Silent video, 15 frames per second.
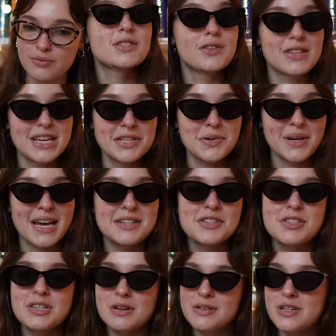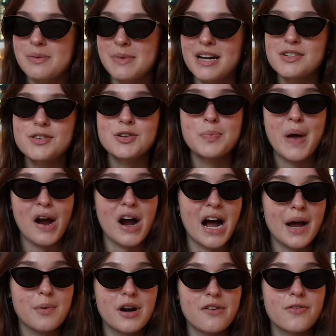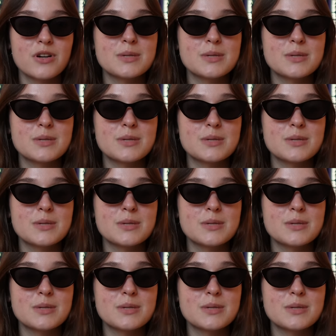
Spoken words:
So thank you again so much to Pair Eyewear for